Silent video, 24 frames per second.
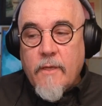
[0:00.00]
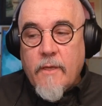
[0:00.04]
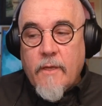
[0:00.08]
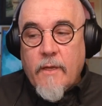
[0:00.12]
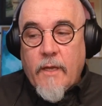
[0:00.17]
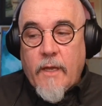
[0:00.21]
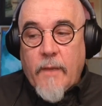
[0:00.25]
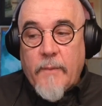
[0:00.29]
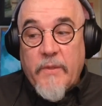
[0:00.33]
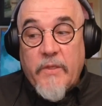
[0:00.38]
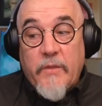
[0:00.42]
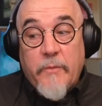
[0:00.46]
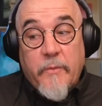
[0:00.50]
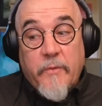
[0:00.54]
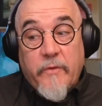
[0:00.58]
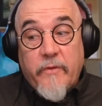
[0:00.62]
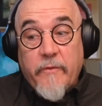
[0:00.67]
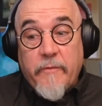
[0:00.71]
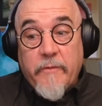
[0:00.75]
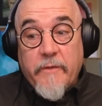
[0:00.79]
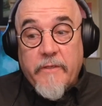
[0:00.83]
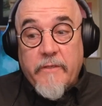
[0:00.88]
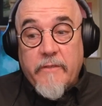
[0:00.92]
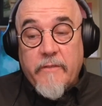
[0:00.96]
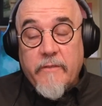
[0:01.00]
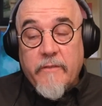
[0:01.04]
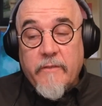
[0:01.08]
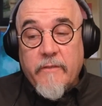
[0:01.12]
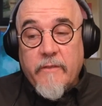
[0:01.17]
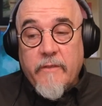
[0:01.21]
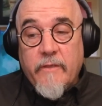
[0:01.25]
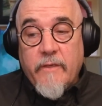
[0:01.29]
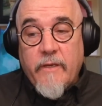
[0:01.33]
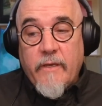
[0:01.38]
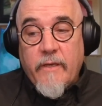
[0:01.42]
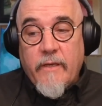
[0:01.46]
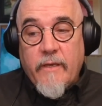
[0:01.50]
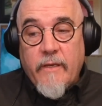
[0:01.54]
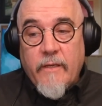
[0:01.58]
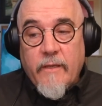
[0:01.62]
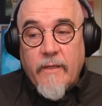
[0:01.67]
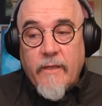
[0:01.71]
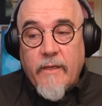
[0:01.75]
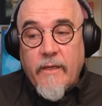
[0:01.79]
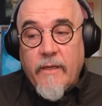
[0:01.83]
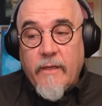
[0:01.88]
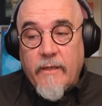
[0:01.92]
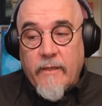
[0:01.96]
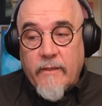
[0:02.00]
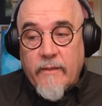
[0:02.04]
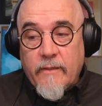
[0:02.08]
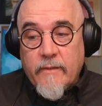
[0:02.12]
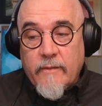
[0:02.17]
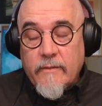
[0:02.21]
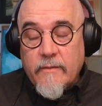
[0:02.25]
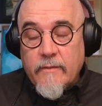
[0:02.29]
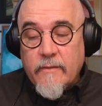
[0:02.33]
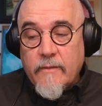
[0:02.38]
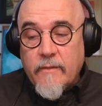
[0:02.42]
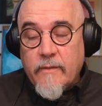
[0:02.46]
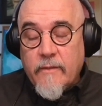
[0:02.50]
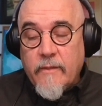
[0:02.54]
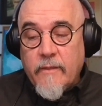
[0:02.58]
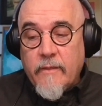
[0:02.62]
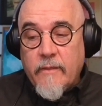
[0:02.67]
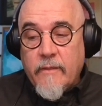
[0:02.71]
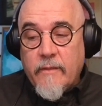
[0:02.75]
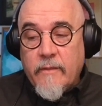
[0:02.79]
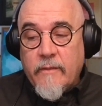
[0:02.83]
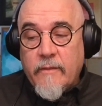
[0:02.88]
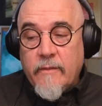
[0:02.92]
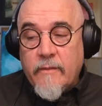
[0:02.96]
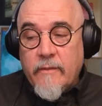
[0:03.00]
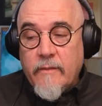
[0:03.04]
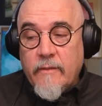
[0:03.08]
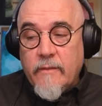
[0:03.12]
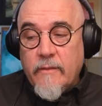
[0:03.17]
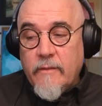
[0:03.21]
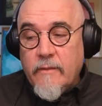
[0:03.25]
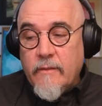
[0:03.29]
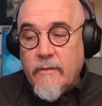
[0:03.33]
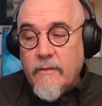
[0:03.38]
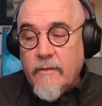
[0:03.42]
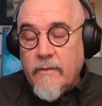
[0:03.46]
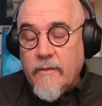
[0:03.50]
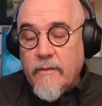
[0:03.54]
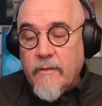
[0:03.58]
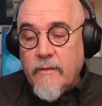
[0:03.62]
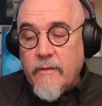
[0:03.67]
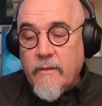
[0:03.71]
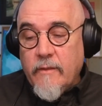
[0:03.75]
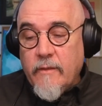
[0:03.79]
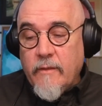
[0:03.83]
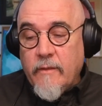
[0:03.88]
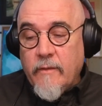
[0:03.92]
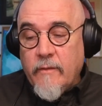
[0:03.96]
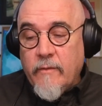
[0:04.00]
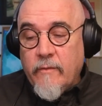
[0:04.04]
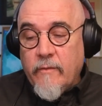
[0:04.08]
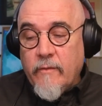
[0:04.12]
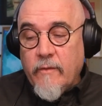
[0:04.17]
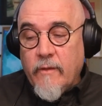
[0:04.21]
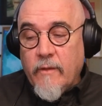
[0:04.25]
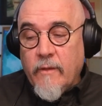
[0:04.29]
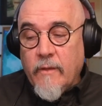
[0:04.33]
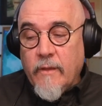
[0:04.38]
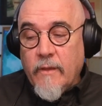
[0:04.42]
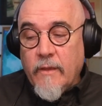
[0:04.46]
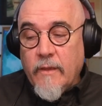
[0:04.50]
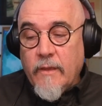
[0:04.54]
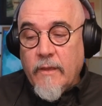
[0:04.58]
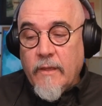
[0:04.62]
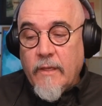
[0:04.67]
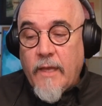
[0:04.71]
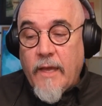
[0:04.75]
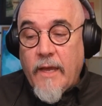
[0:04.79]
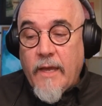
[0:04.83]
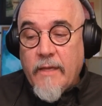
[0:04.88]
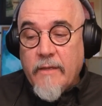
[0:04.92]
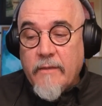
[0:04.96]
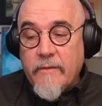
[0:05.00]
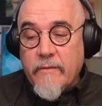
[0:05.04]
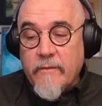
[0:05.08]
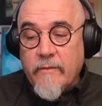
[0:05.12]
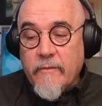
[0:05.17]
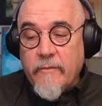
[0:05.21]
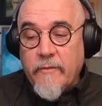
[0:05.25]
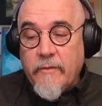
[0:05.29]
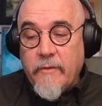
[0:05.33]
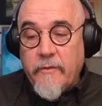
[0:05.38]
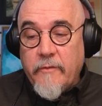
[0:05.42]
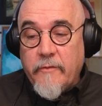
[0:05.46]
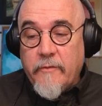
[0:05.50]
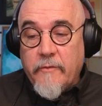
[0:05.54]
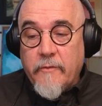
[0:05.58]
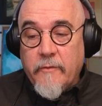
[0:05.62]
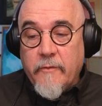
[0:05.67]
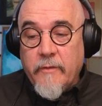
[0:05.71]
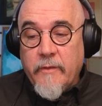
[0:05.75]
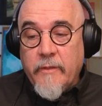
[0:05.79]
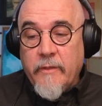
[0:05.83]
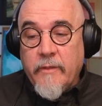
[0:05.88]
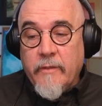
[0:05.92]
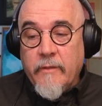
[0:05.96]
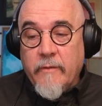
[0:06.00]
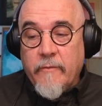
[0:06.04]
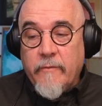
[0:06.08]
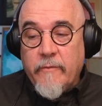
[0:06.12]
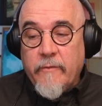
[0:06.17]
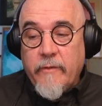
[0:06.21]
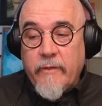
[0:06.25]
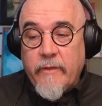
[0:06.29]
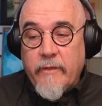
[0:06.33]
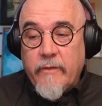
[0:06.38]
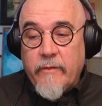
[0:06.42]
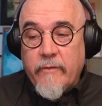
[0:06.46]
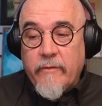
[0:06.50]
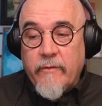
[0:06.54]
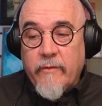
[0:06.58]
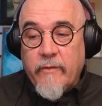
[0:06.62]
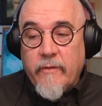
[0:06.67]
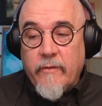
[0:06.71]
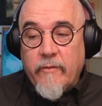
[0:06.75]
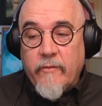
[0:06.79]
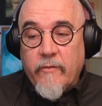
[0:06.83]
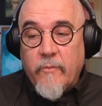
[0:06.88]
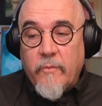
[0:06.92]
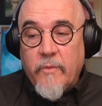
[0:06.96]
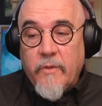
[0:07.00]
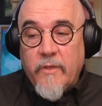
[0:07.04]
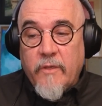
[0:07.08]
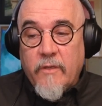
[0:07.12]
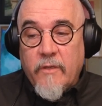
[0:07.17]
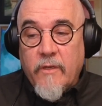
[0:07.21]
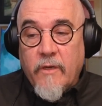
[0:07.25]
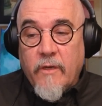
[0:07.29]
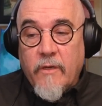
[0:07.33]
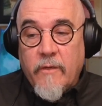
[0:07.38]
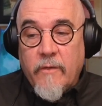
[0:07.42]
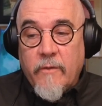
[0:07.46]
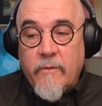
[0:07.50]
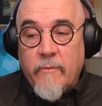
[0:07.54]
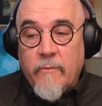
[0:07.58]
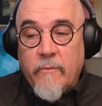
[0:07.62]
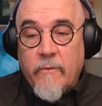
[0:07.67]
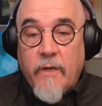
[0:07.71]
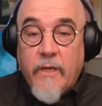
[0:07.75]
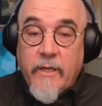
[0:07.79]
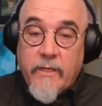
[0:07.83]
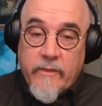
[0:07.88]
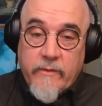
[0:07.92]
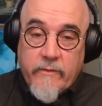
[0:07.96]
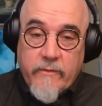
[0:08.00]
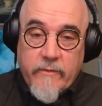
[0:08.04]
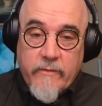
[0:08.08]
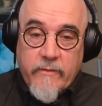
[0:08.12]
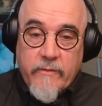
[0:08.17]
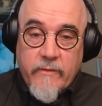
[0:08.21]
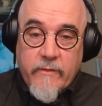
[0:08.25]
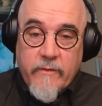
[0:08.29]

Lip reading: I mean, specific to LA, there is a lot of history of things that have been done right.